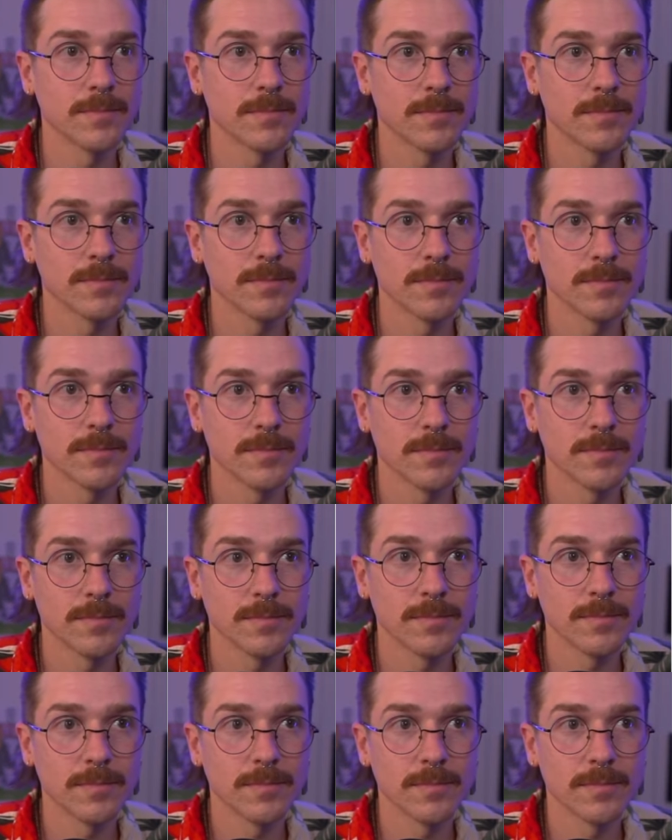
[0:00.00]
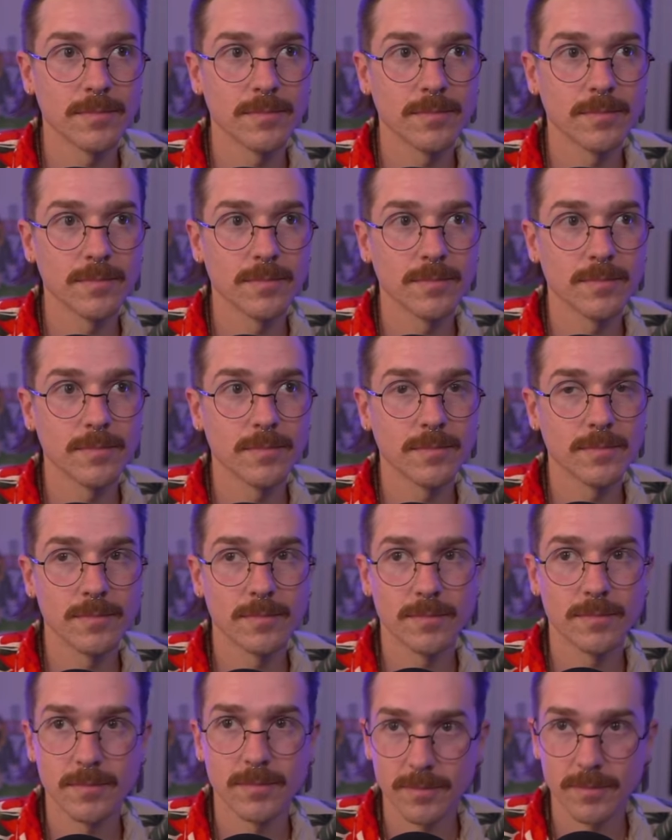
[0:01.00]

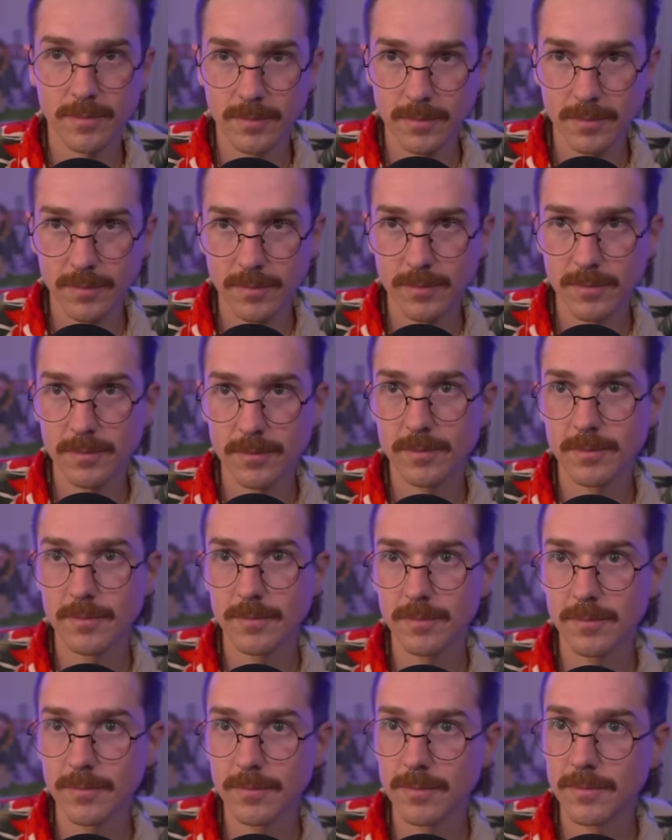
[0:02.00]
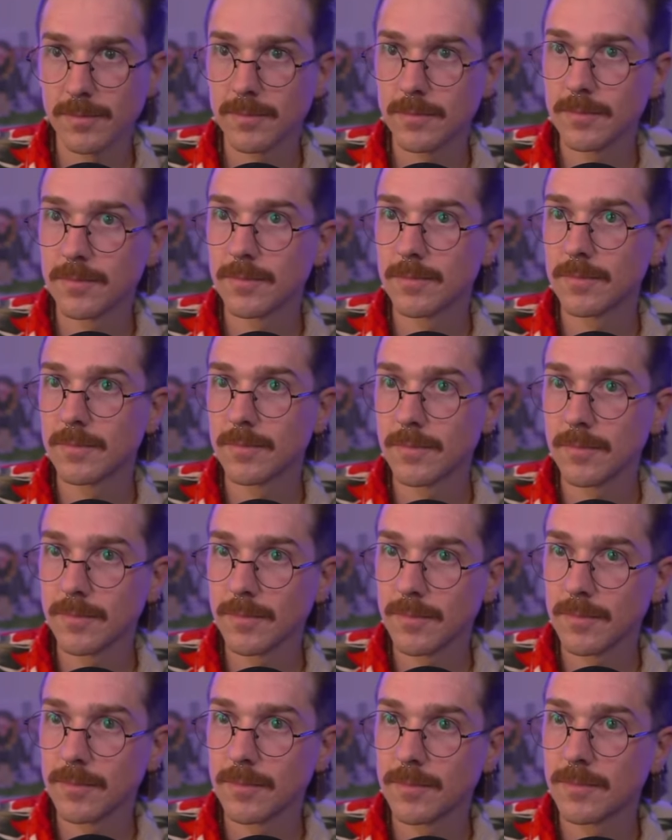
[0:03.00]

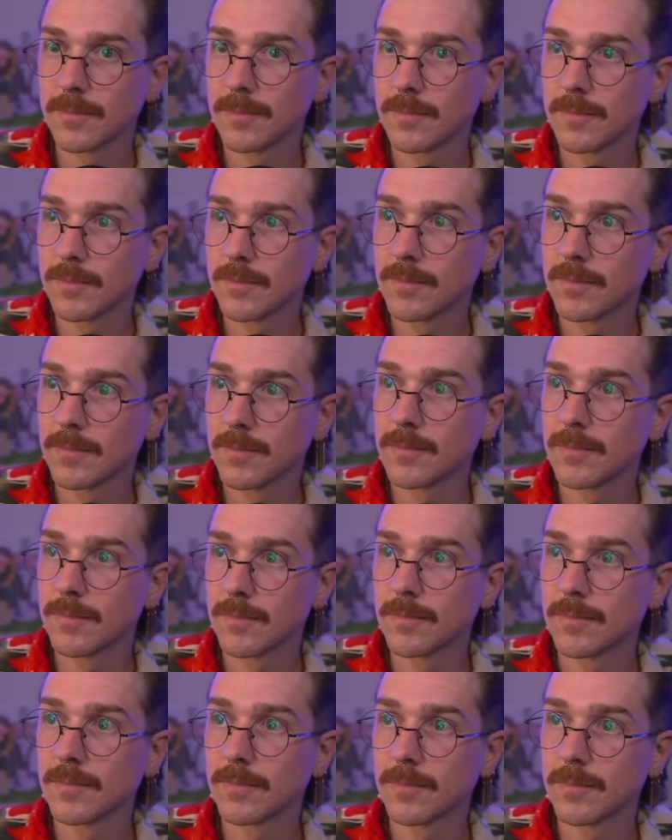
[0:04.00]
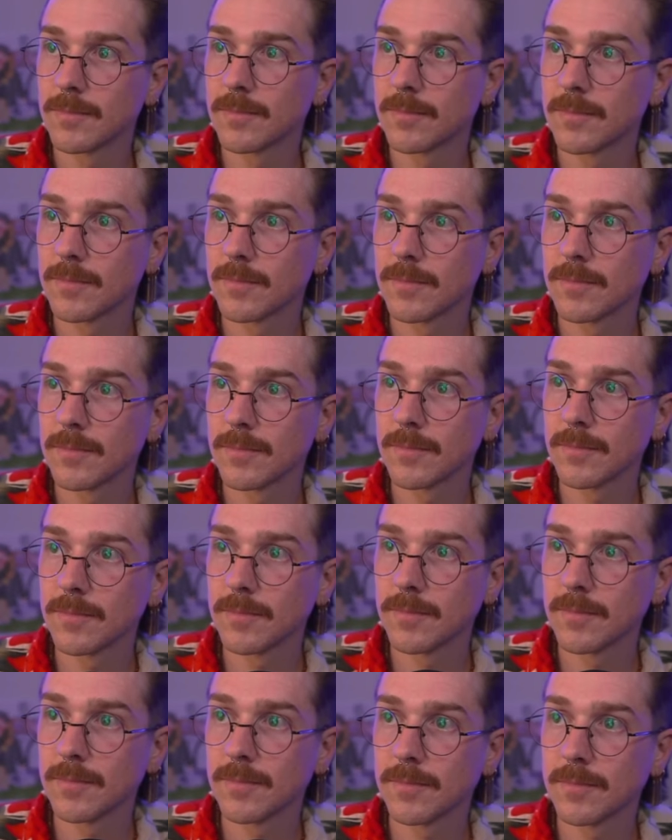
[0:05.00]

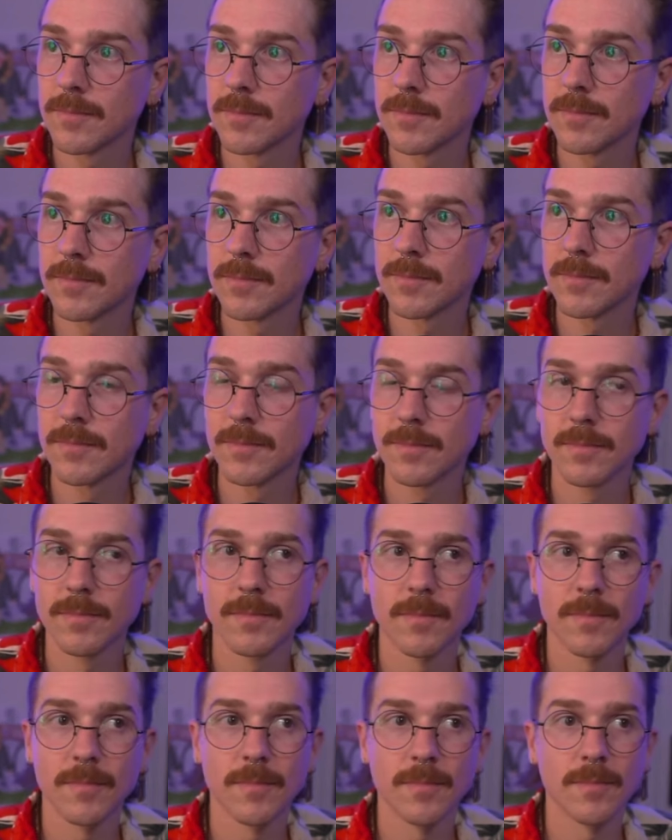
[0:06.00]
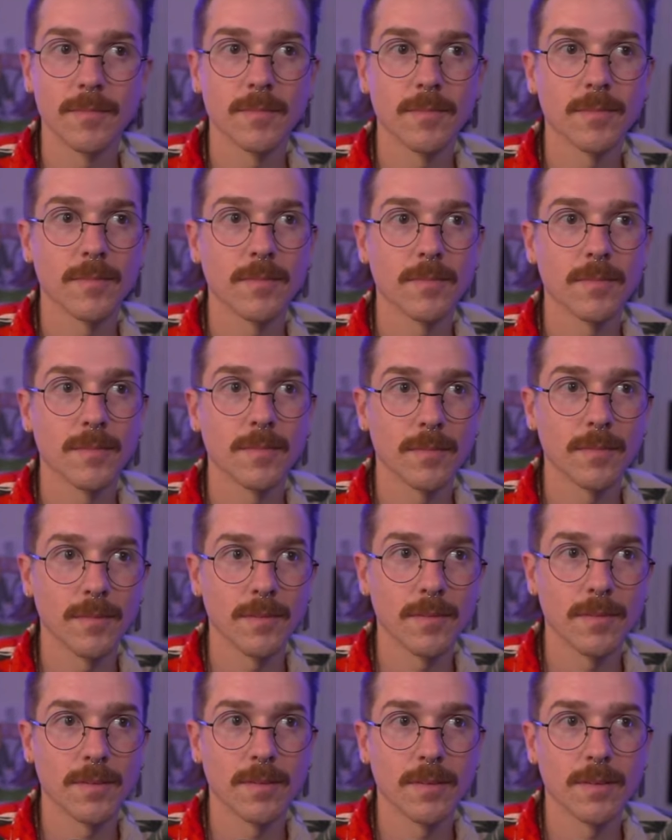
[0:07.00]
(not speaking)